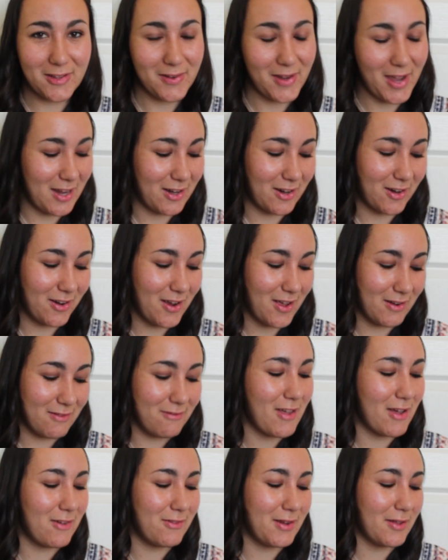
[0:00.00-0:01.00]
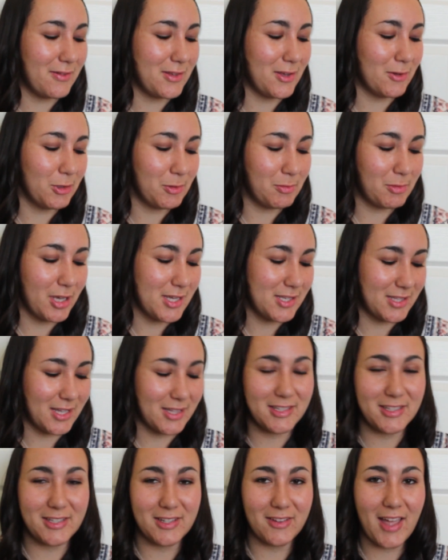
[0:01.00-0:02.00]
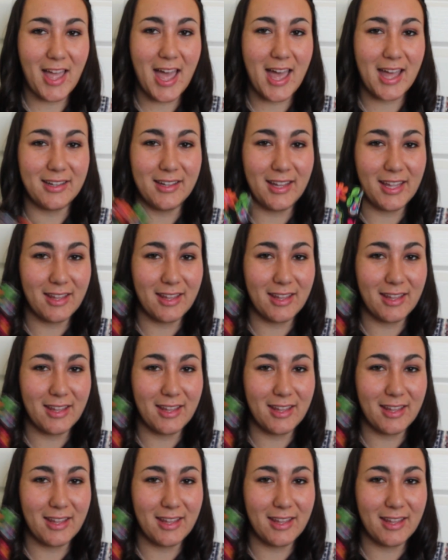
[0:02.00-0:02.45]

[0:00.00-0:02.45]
locator and found out the only place that still had